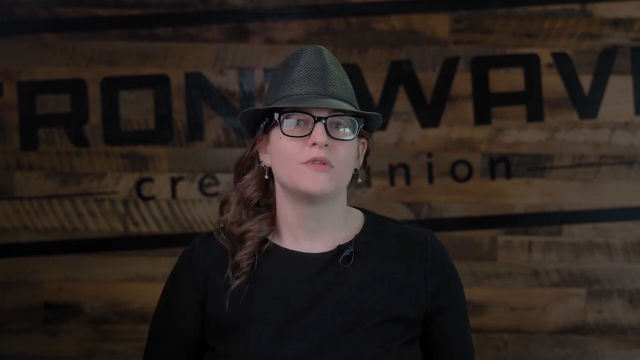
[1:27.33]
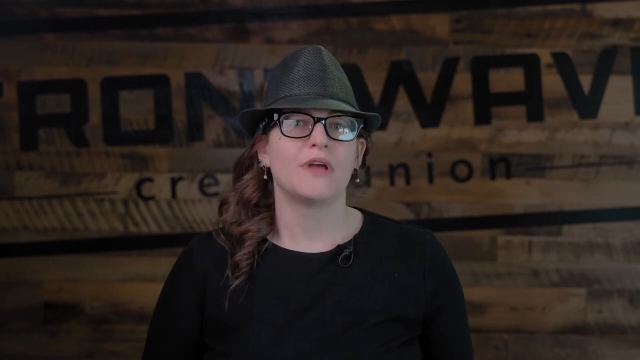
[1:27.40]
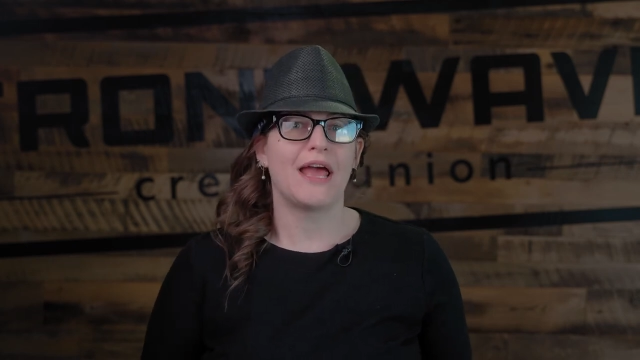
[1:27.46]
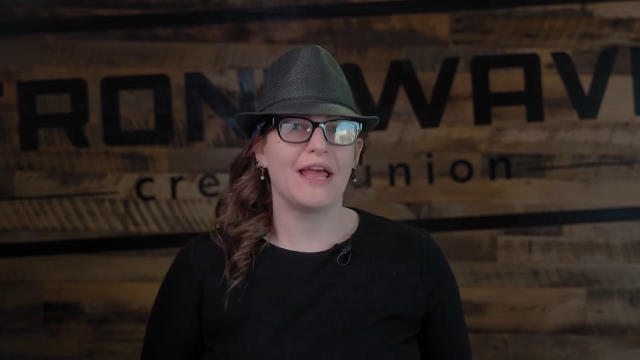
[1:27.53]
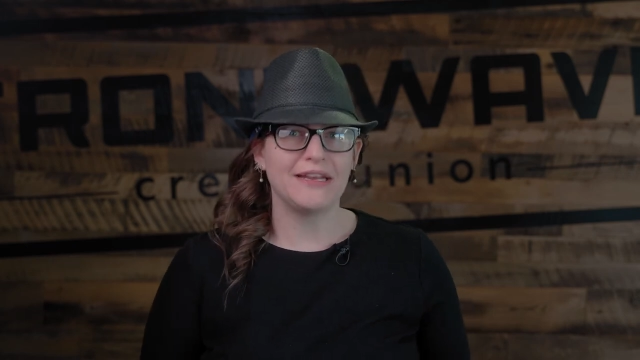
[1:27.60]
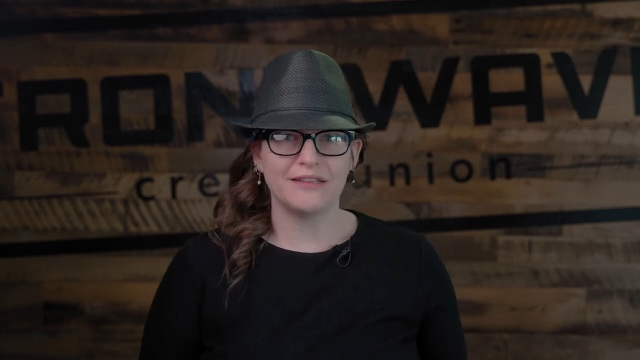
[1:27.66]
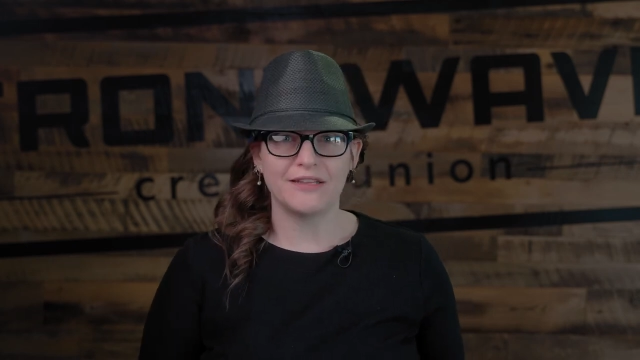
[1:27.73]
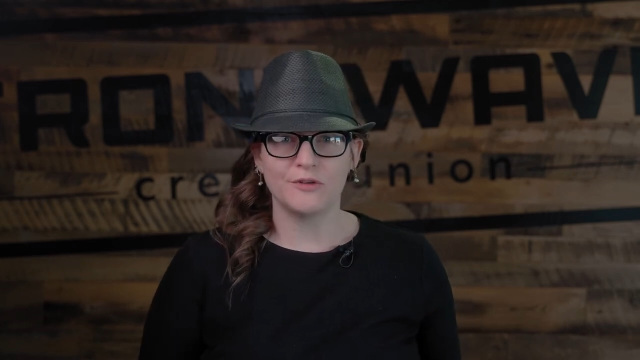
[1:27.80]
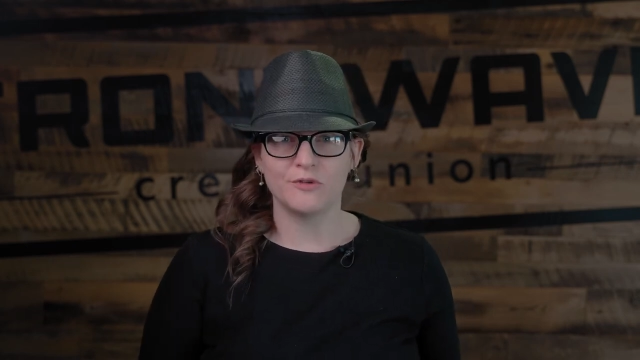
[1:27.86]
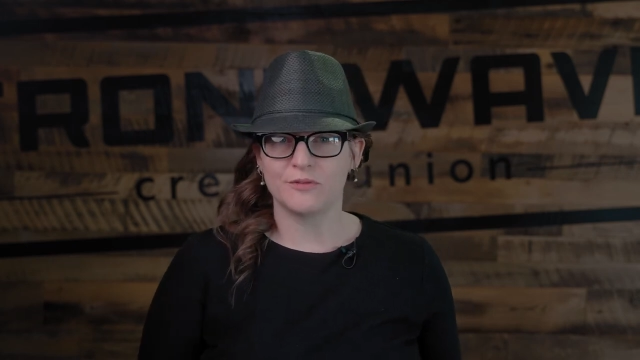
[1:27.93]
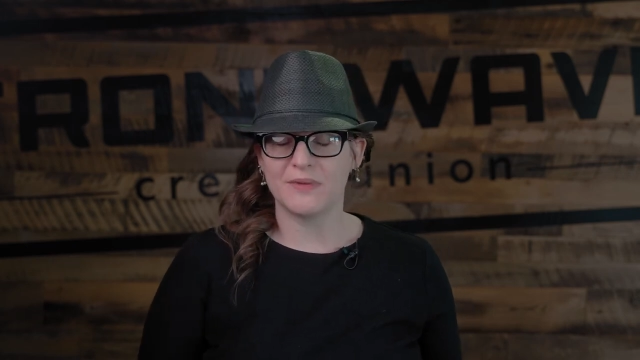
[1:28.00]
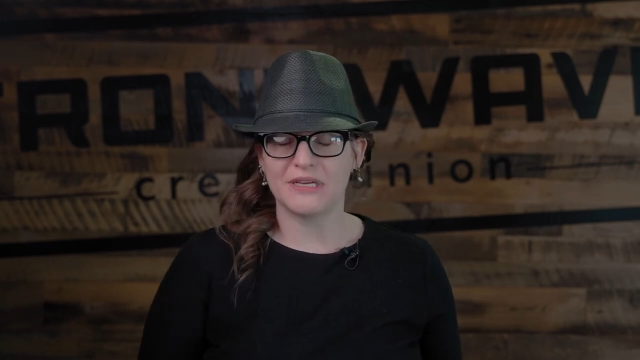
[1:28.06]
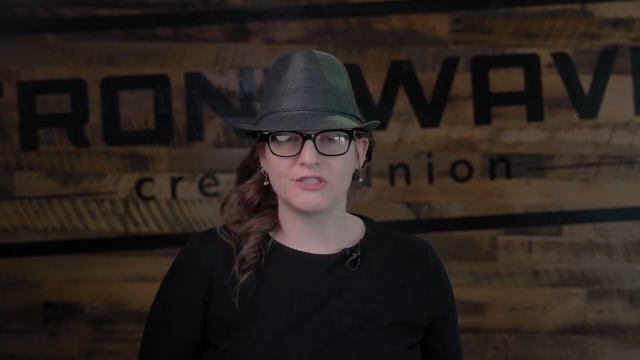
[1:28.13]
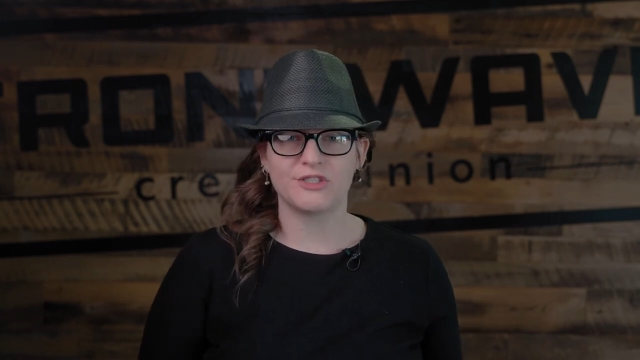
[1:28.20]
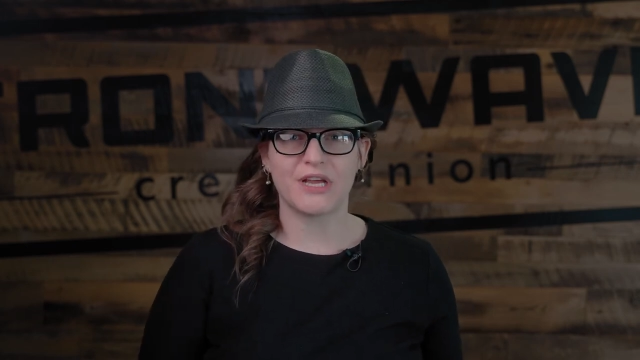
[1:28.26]
anything with
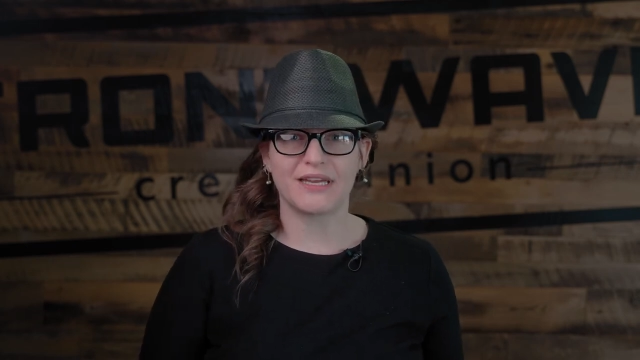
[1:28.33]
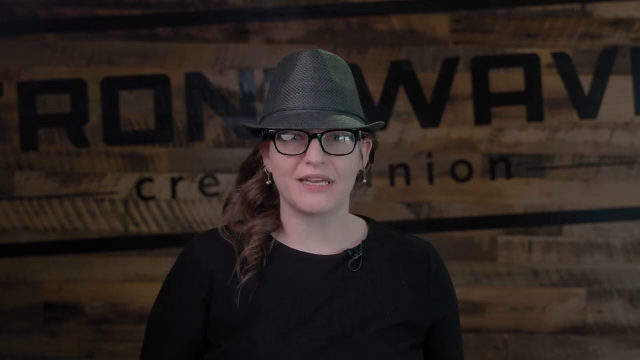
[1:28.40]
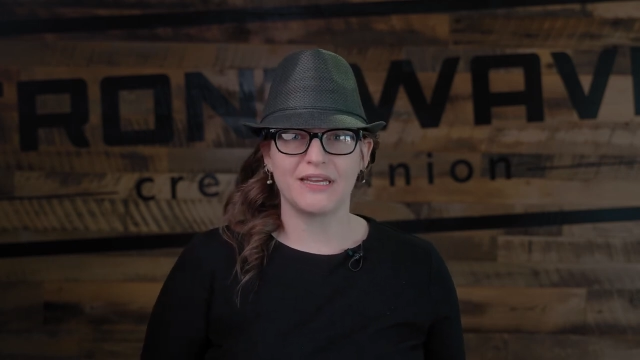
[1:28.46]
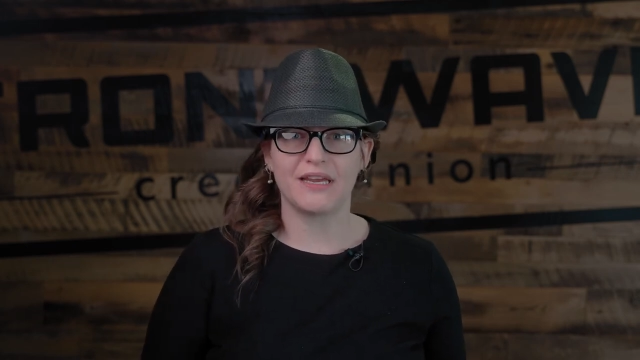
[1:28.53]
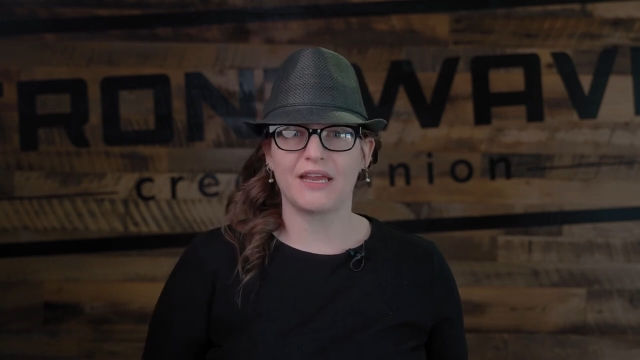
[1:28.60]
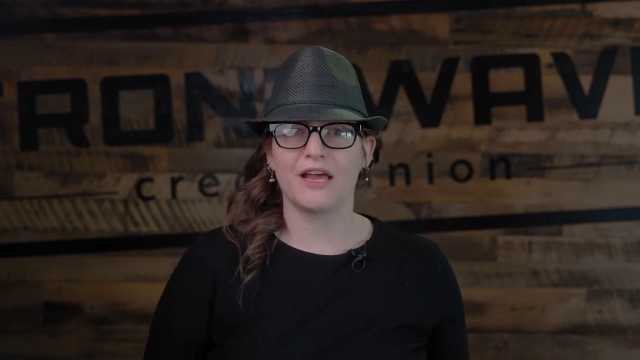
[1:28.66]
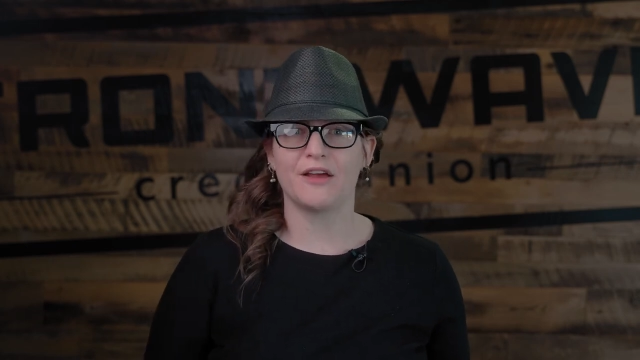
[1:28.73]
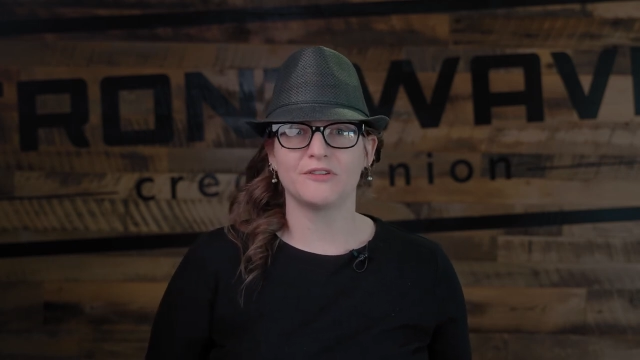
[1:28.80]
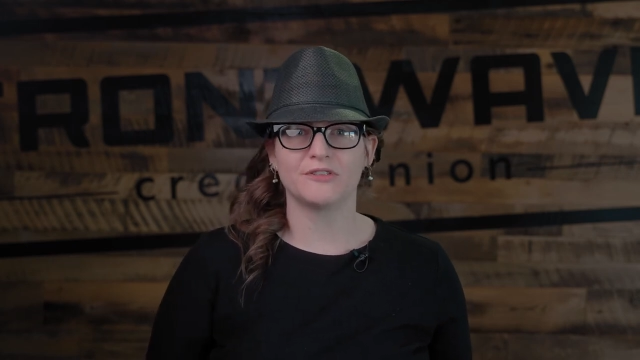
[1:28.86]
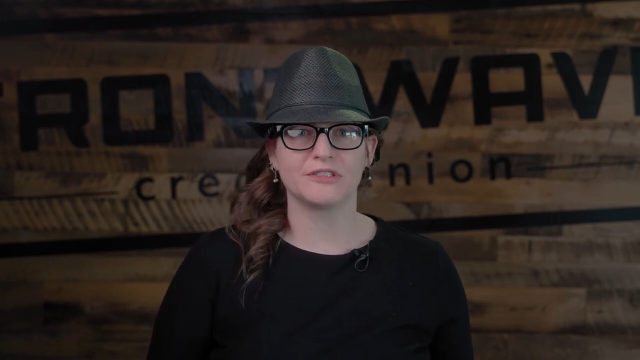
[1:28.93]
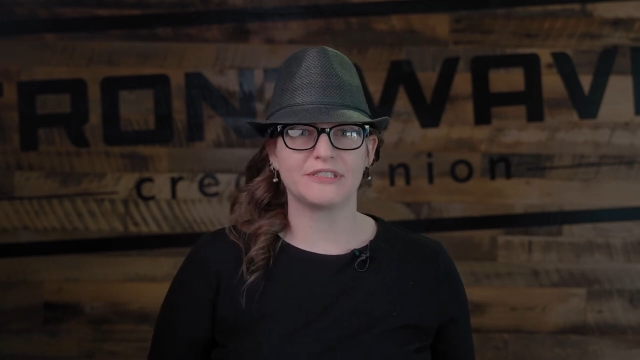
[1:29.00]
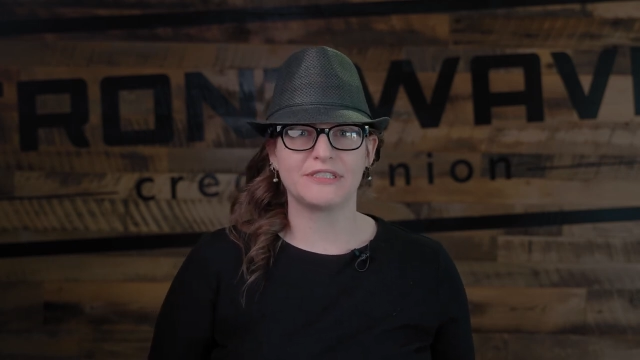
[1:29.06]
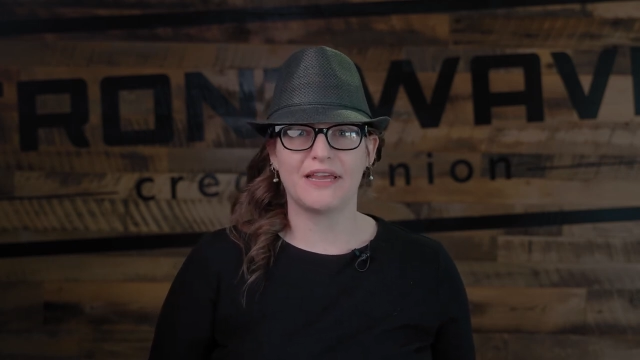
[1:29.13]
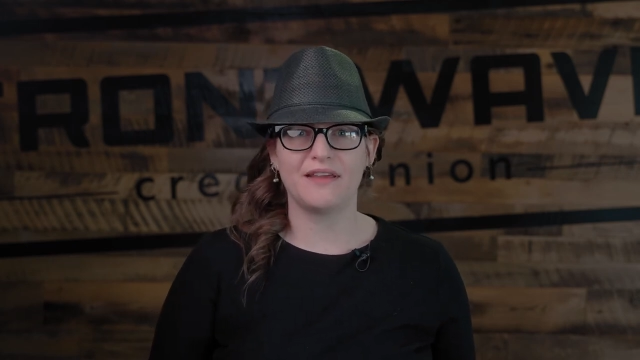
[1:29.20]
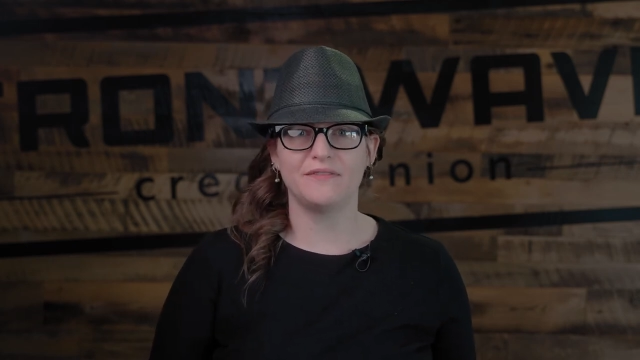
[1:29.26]
my checking account or
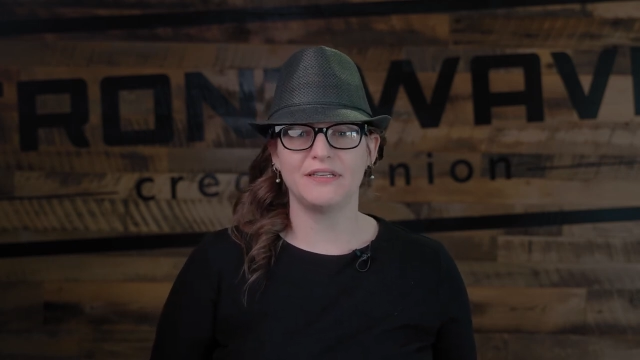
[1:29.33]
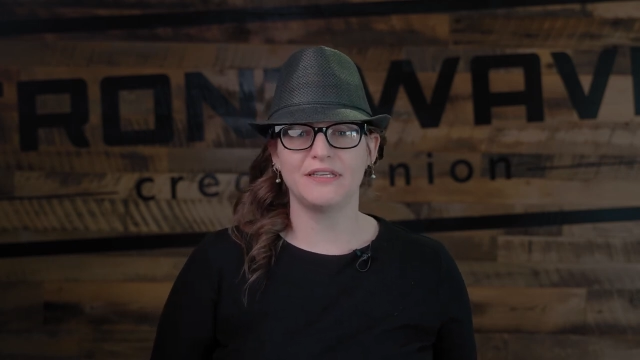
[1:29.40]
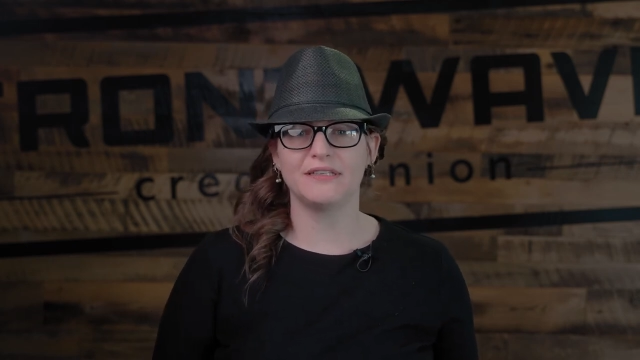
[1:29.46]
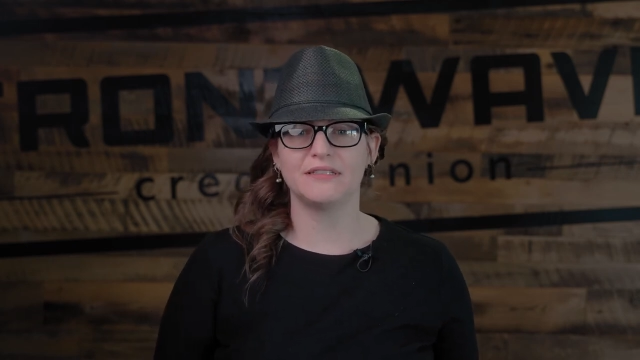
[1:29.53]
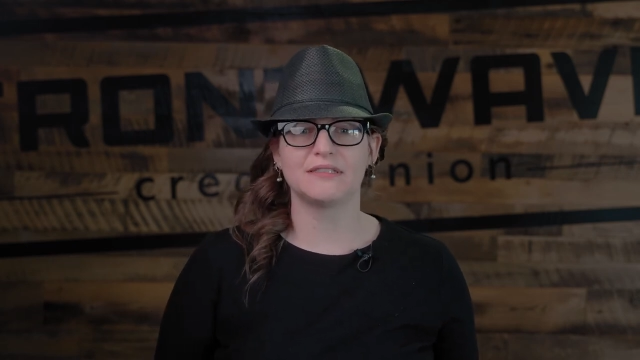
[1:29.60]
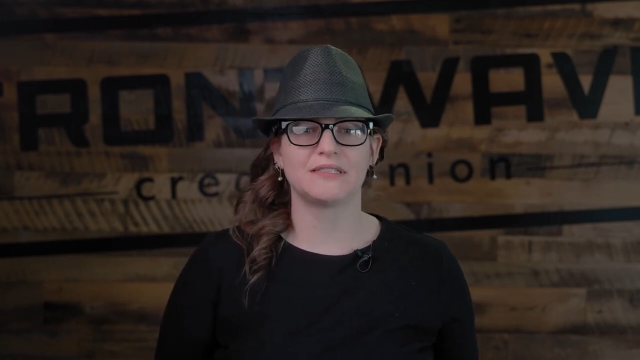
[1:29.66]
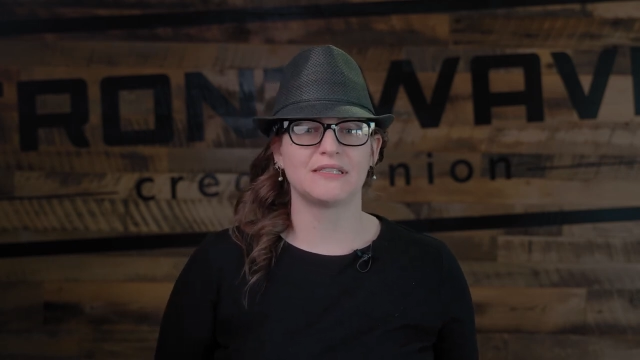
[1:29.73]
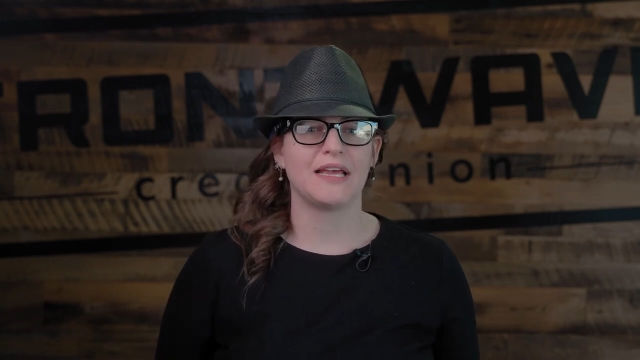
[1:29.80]
savings,